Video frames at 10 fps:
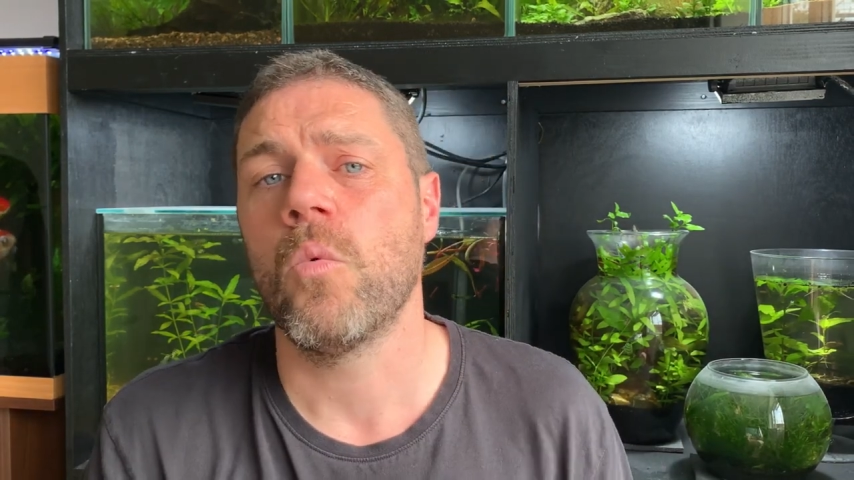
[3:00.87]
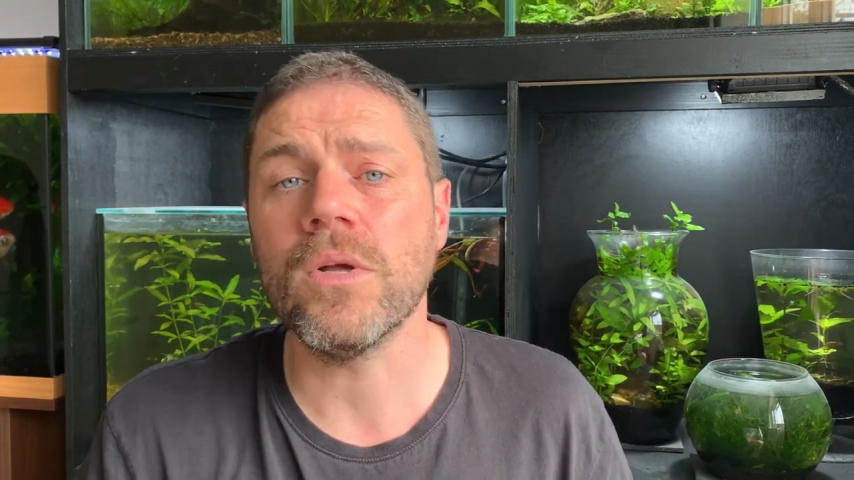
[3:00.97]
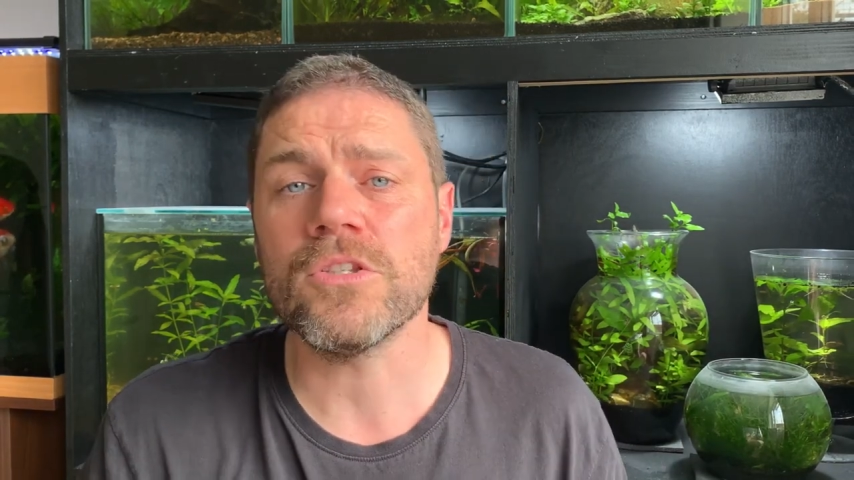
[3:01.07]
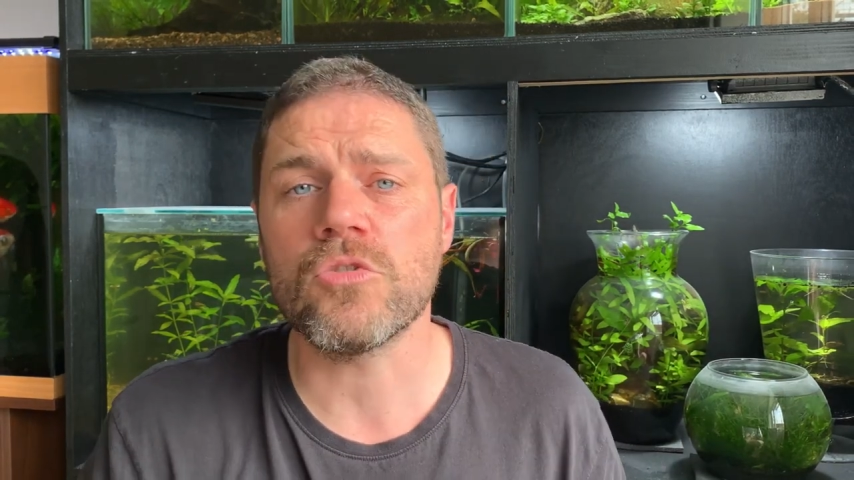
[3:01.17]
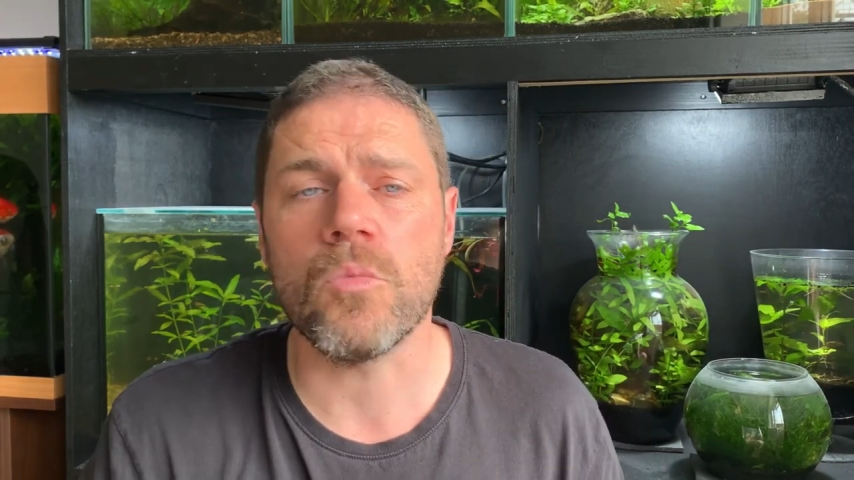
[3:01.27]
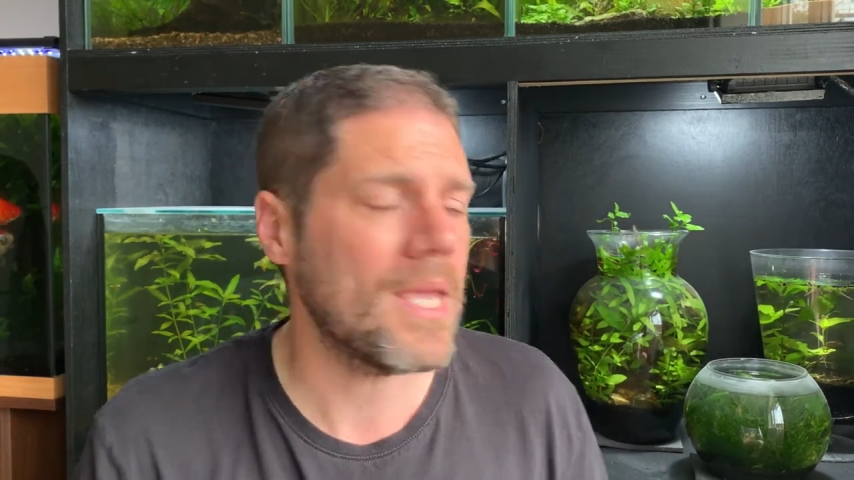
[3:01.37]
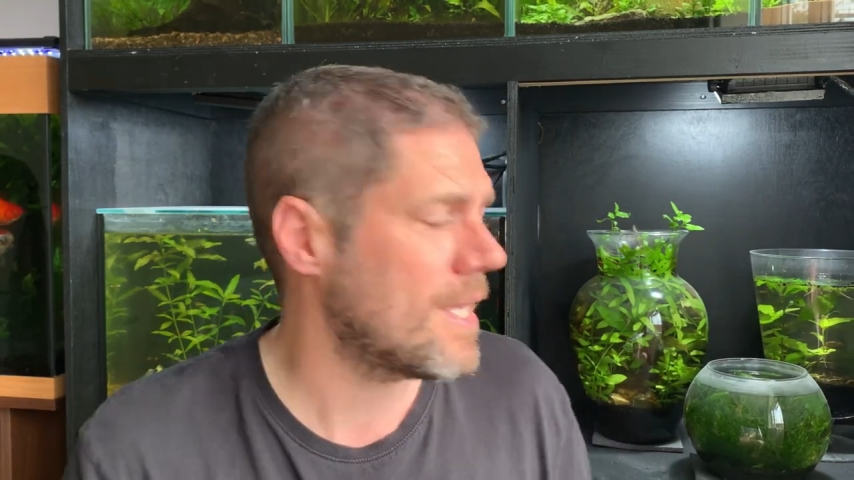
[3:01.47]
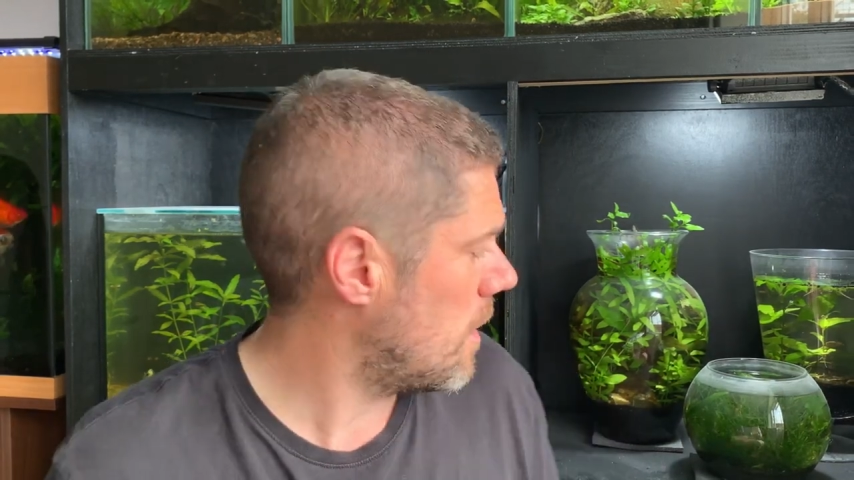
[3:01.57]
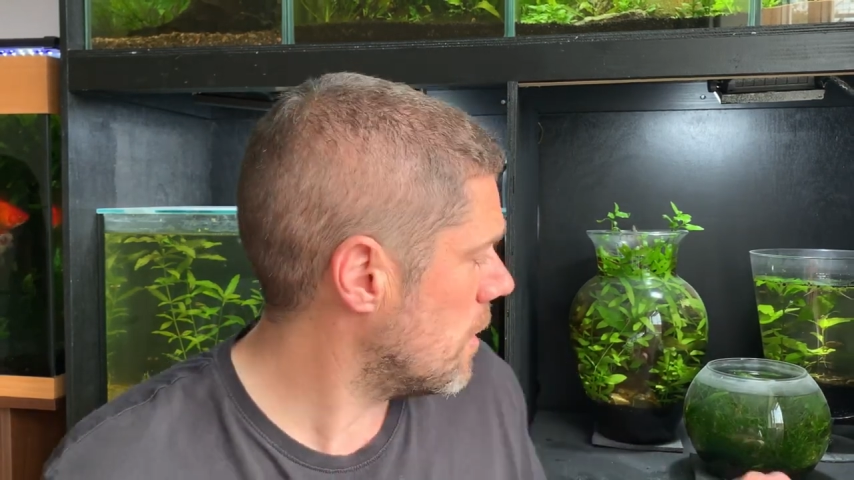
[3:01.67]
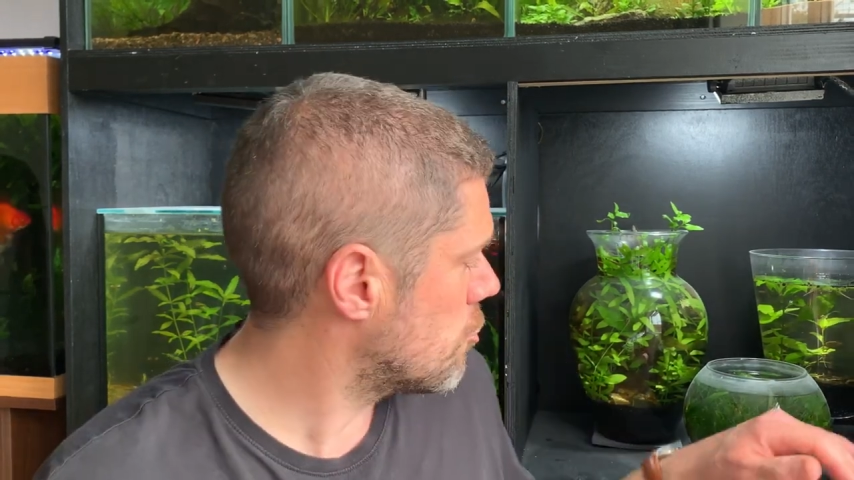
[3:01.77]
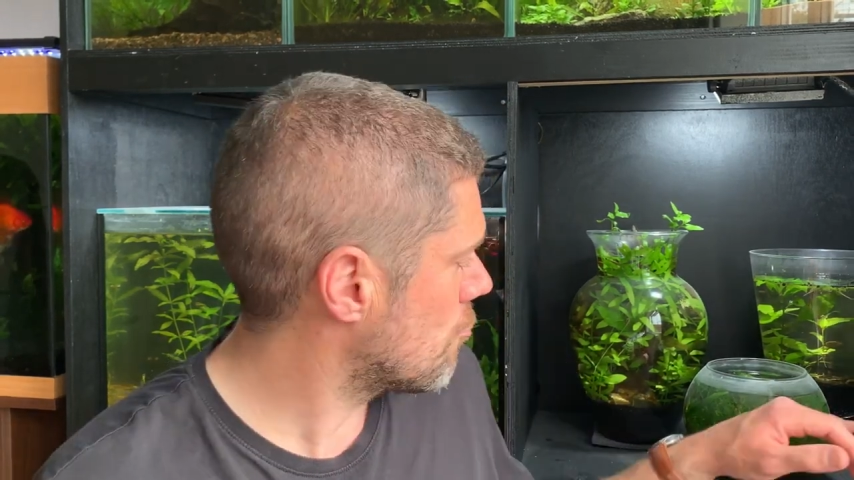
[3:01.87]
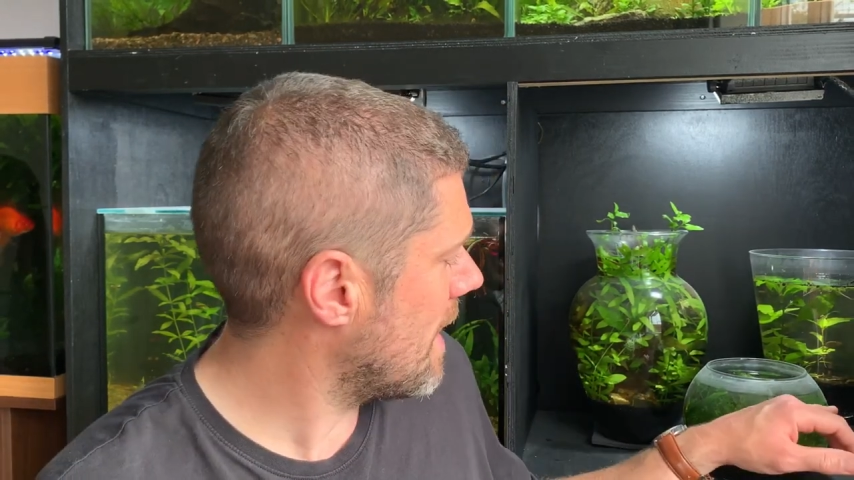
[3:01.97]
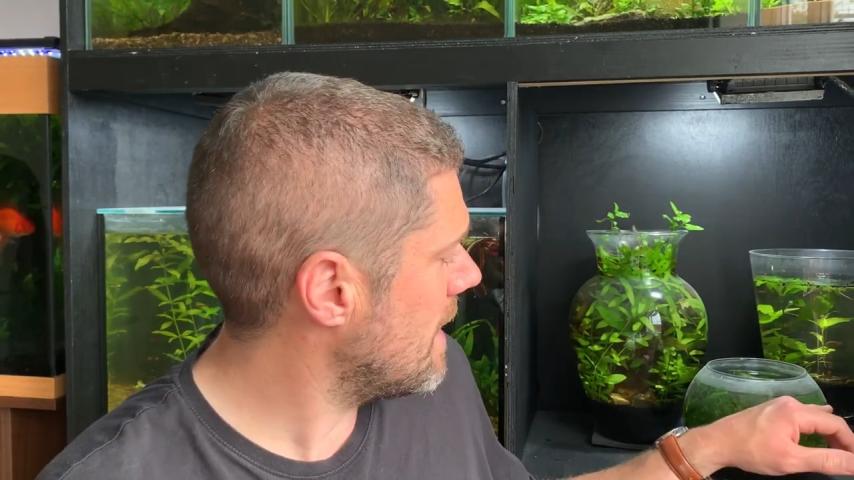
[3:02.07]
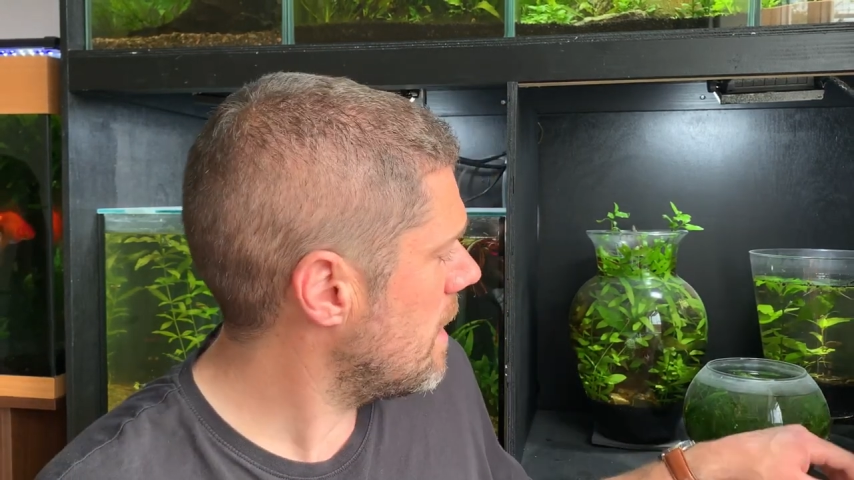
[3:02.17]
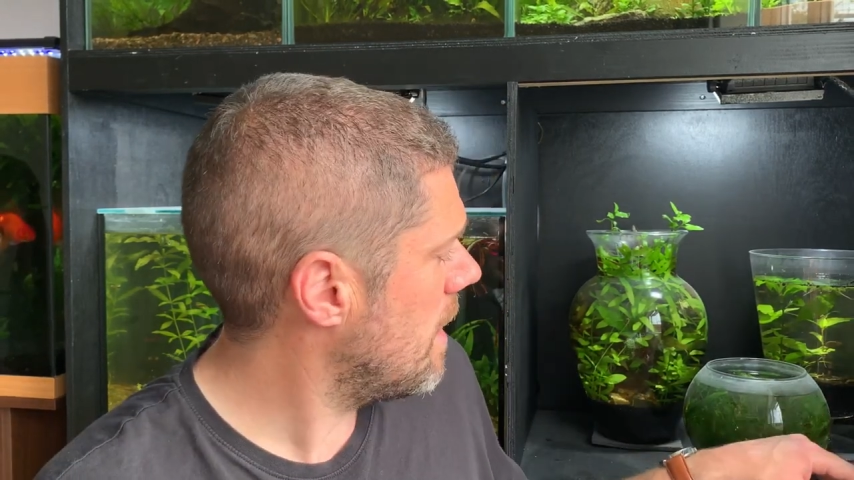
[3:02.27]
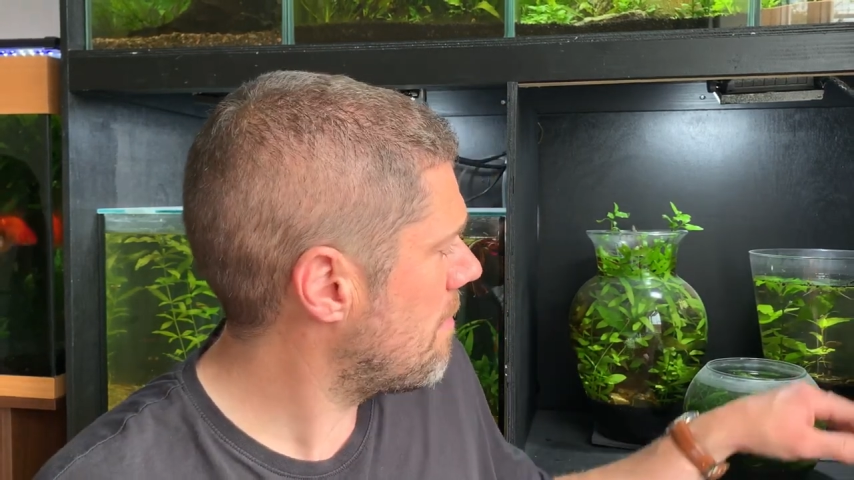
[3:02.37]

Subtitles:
Once a week, I drain